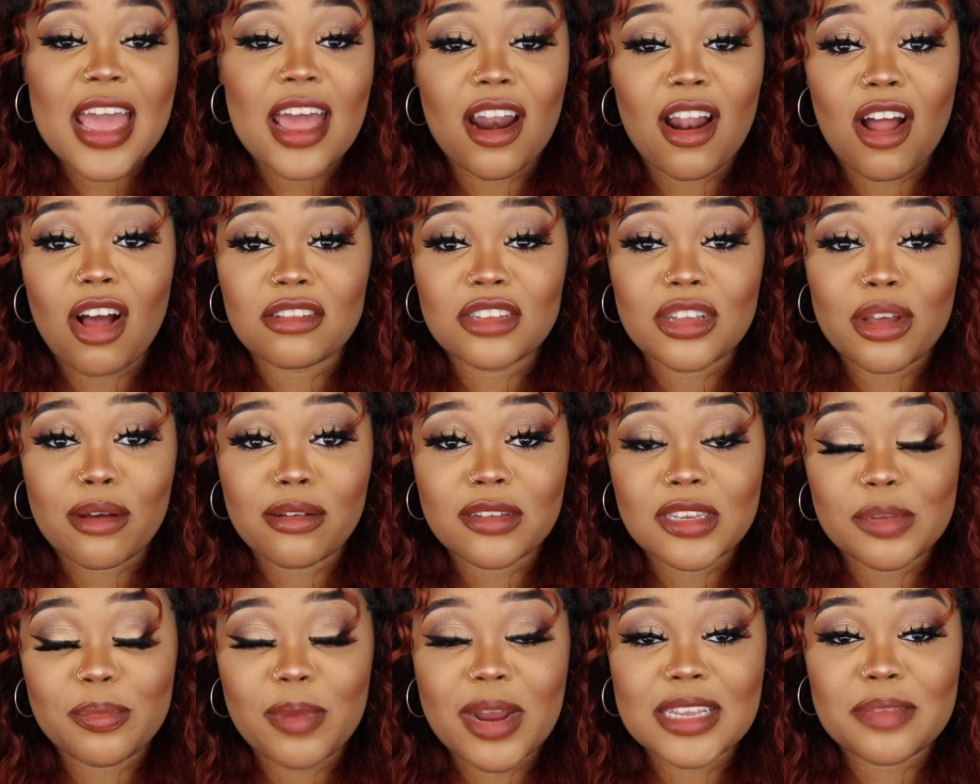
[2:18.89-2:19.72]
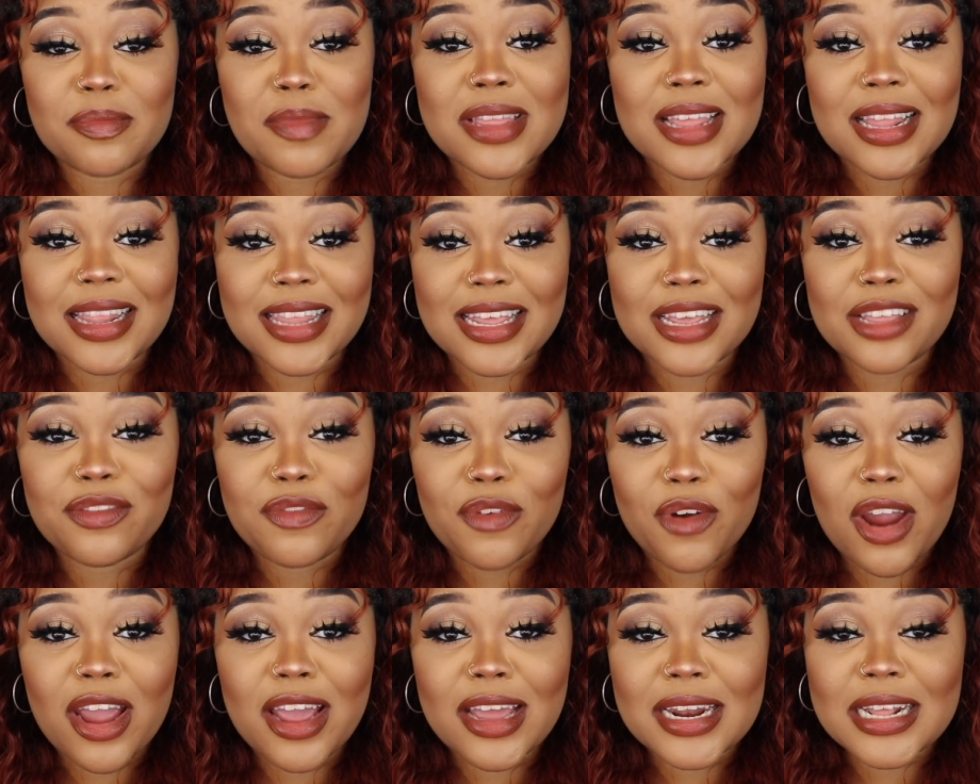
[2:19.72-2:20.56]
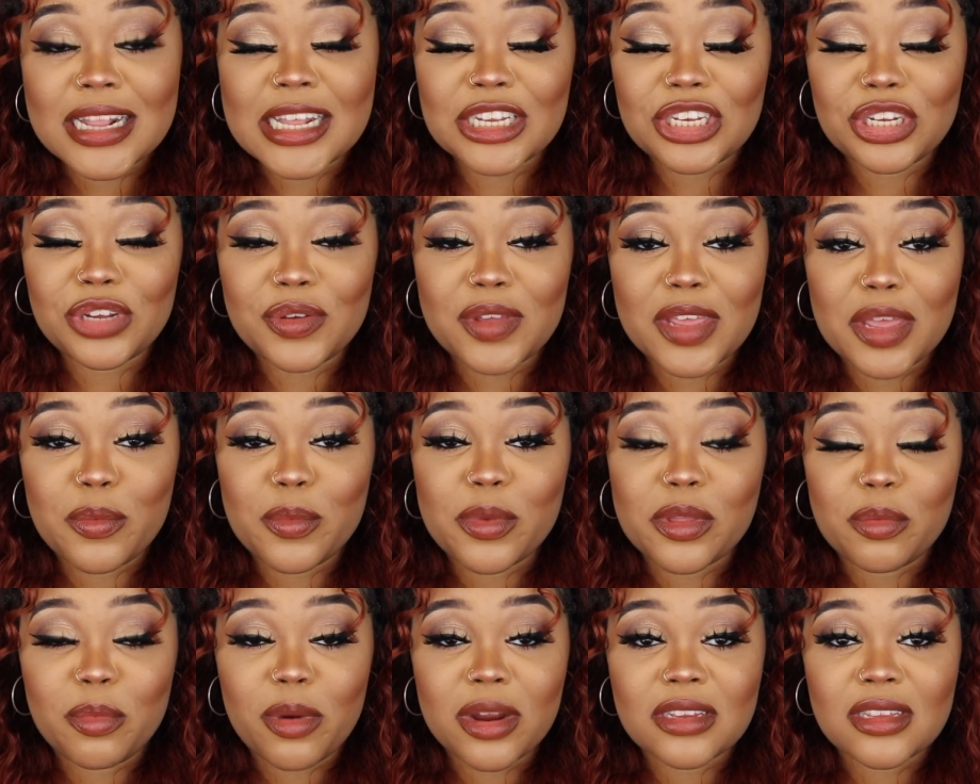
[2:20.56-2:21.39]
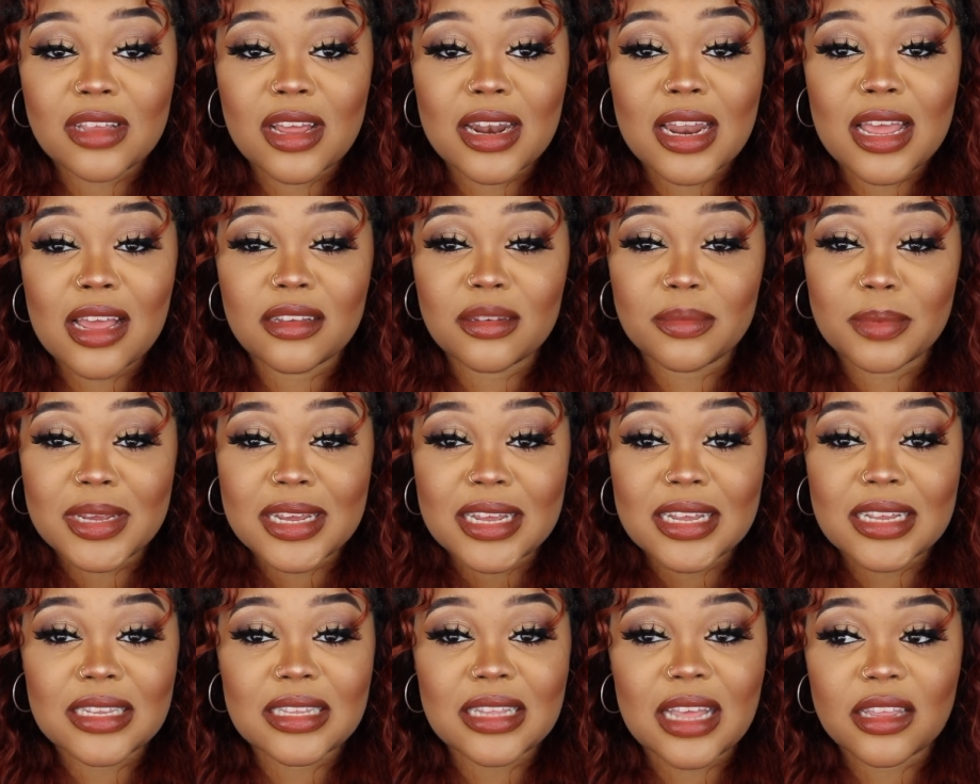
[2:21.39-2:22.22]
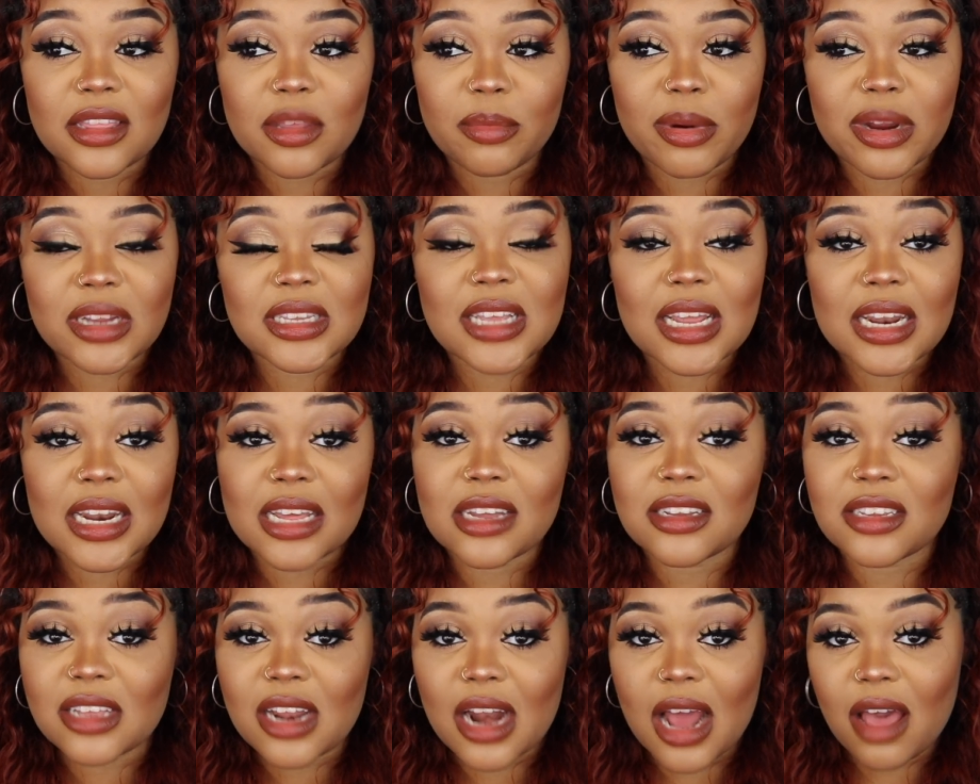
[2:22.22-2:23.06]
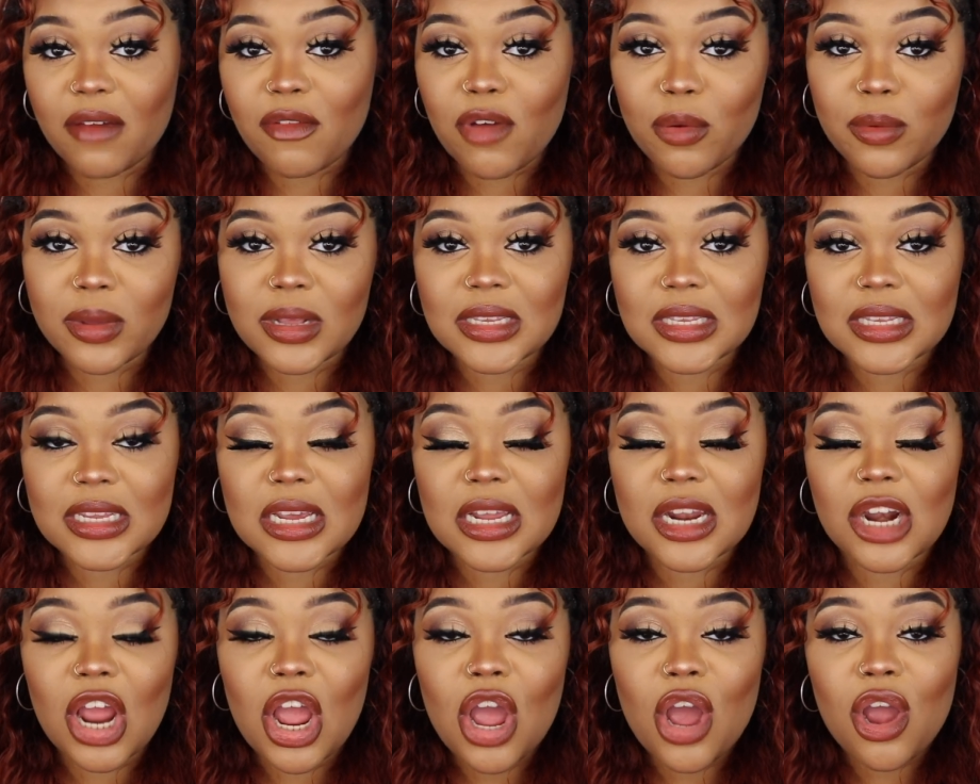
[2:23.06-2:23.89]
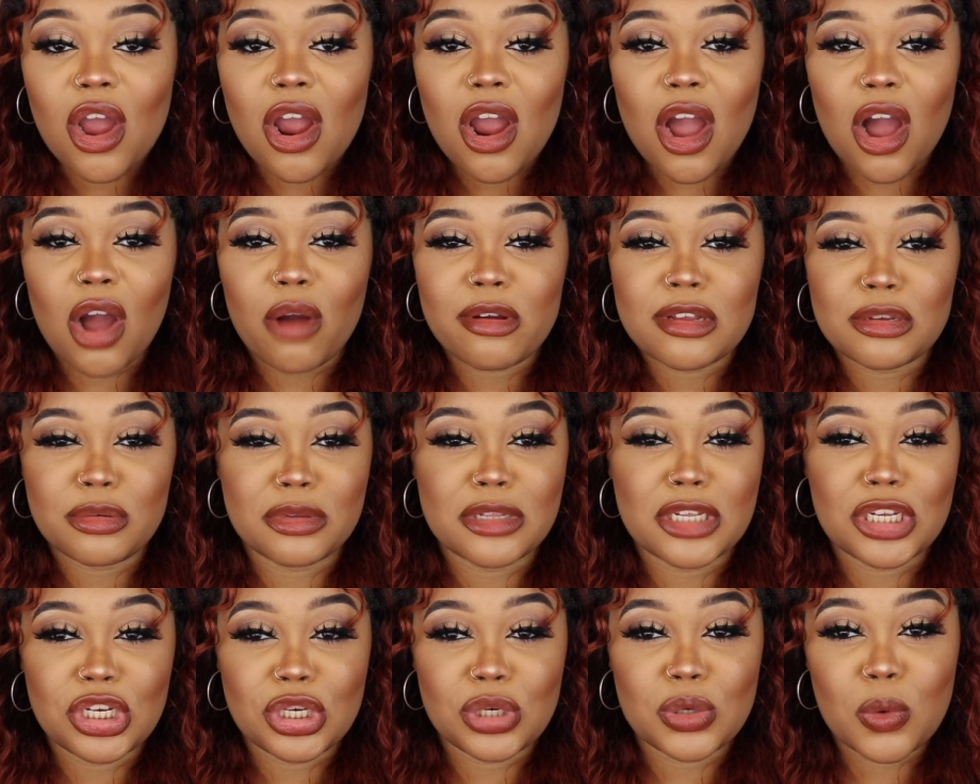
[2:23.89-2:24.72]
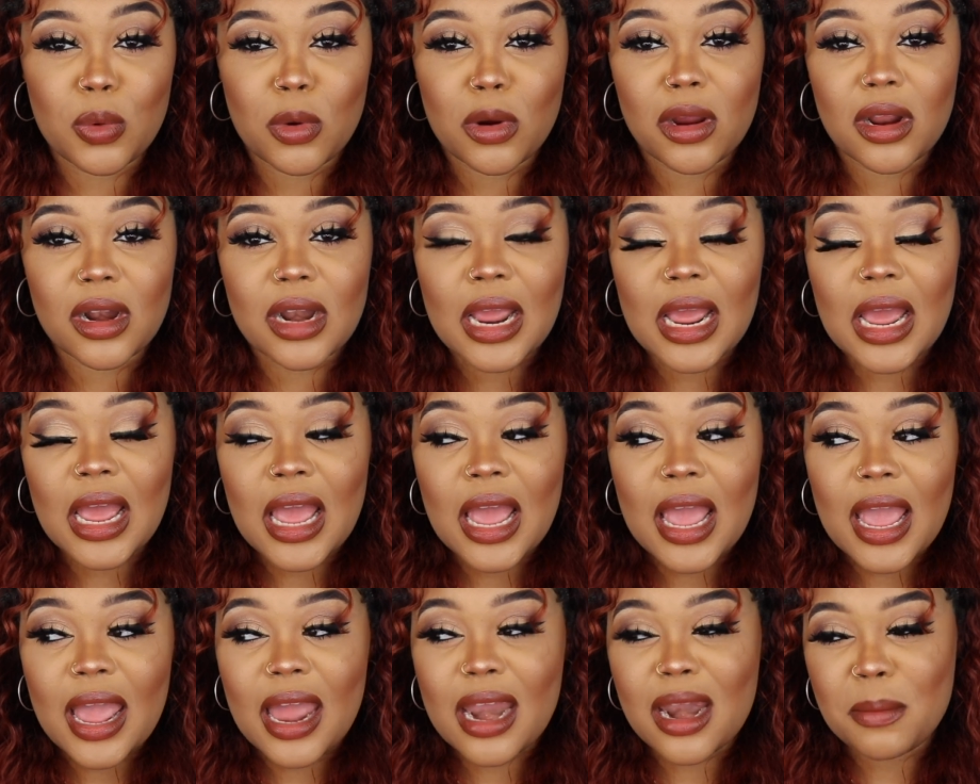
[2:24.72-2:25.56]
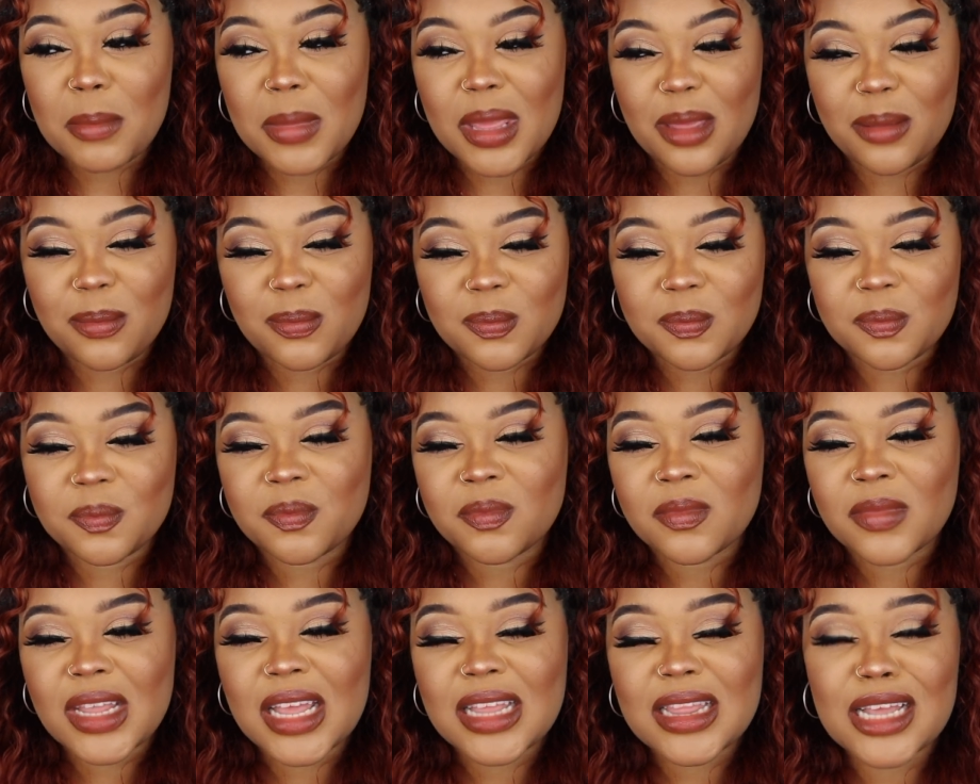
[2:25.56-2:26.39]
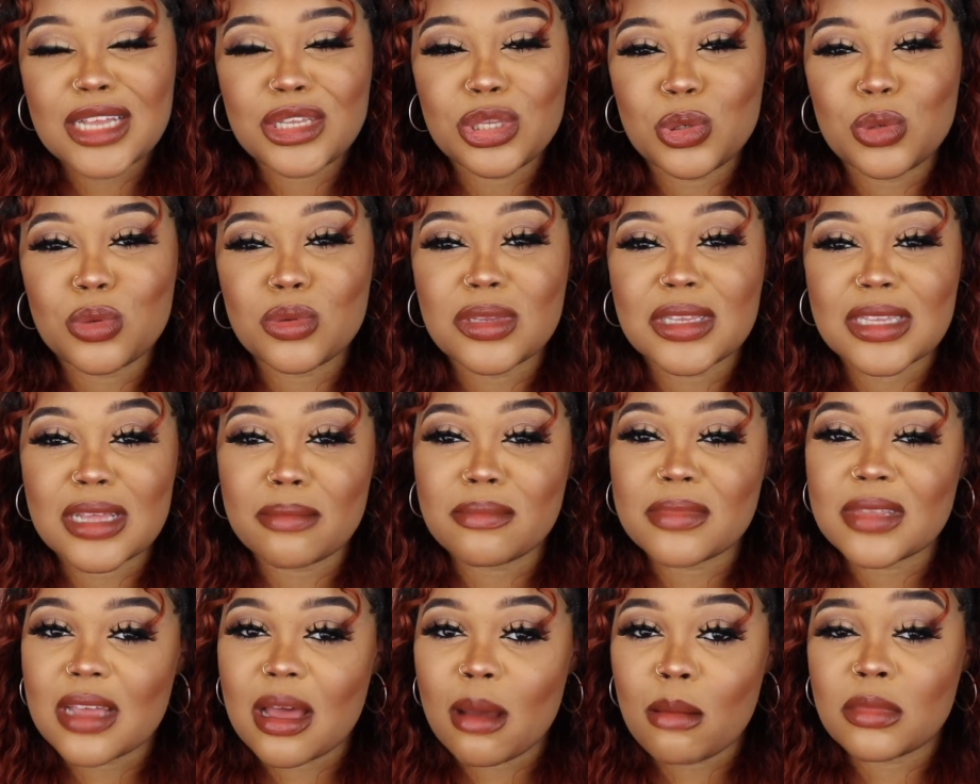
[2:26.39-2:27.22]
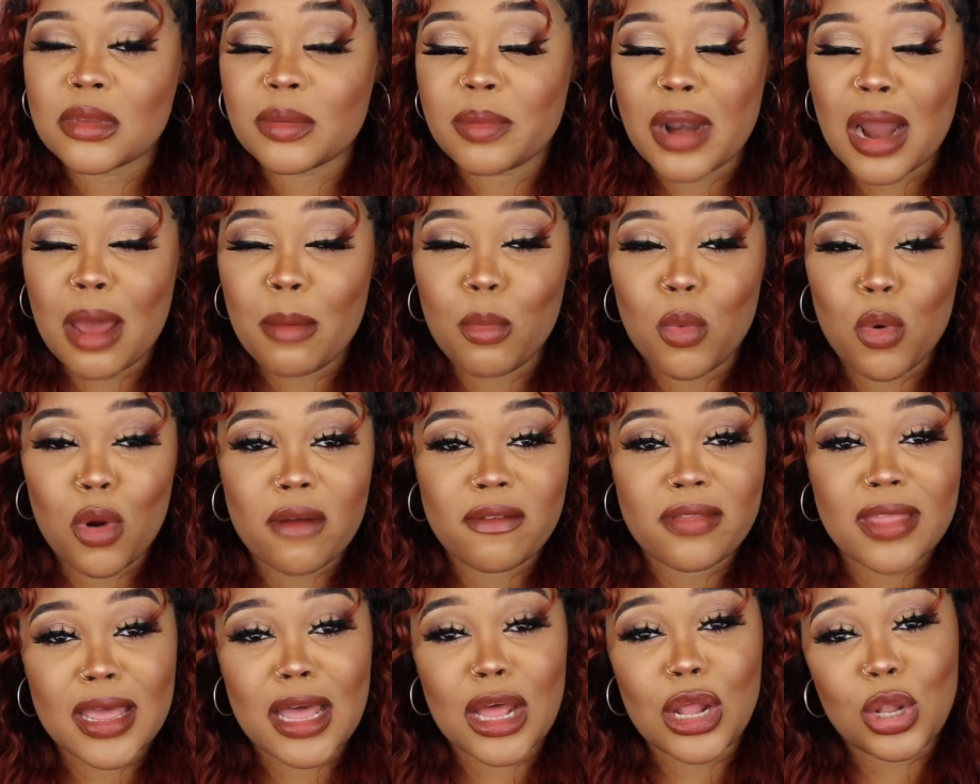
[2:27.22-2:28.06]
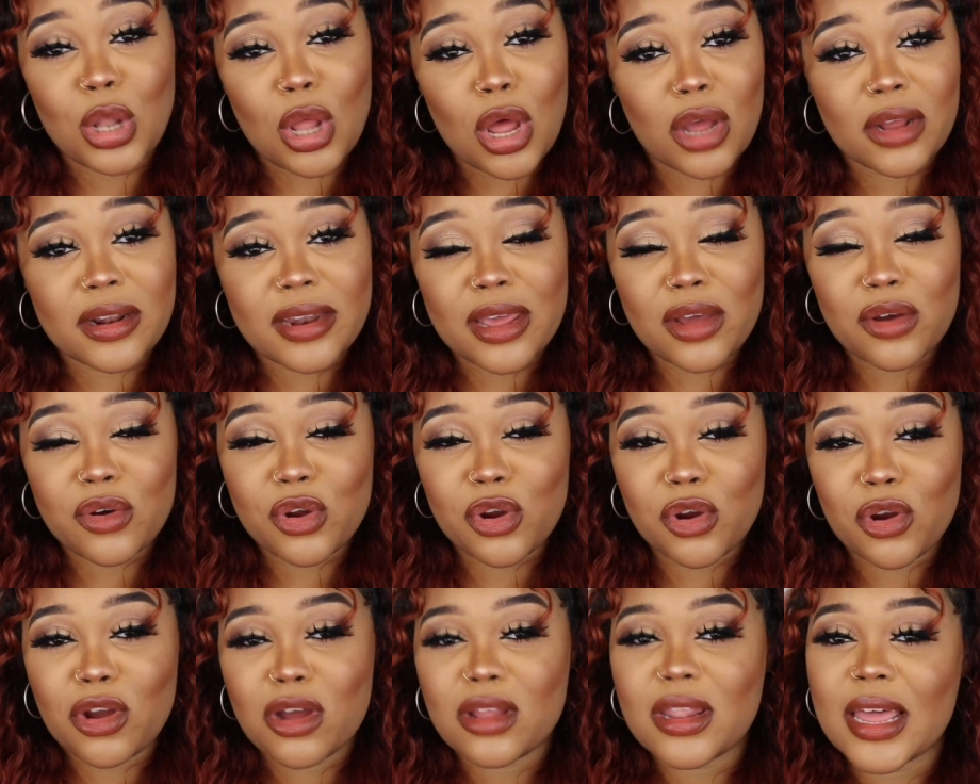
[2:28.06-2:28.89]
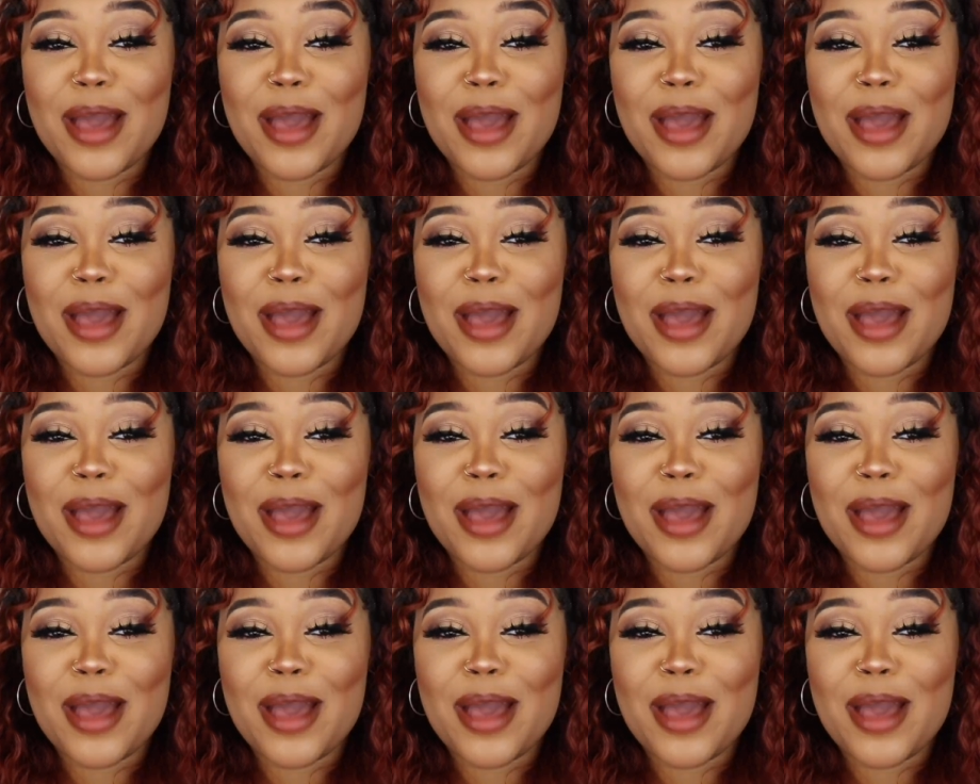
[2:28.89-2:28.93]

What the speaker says: And also I was surprised by the length variety that you can get with press-on nails, because like the press-on nails that I've always seen are always really short, and I mean that's cool sometimes, but I'm more of like a long nail girl.